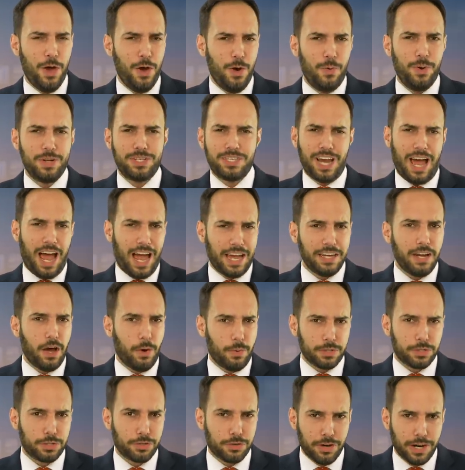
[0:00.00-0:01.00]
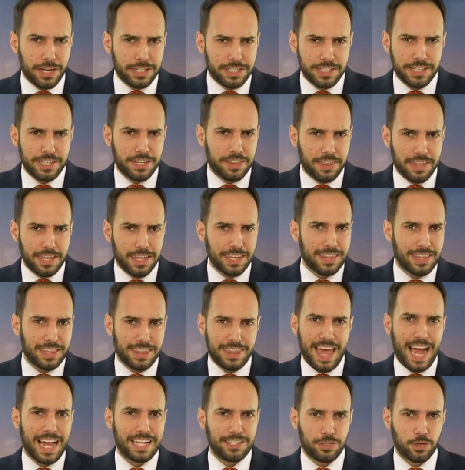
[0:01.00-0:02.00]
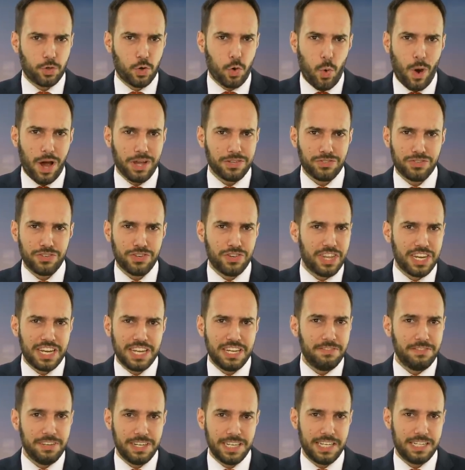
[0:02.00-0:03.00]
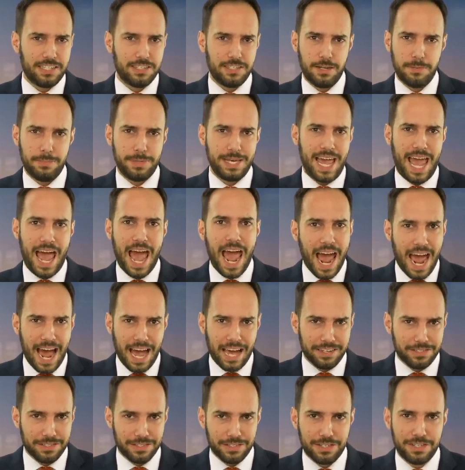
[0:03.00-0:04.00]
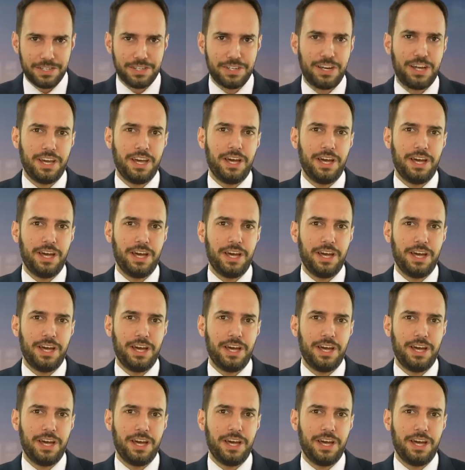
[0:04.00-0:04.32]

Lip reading: Which, I know, it's crazy to think that that's a question that even needs to be asked.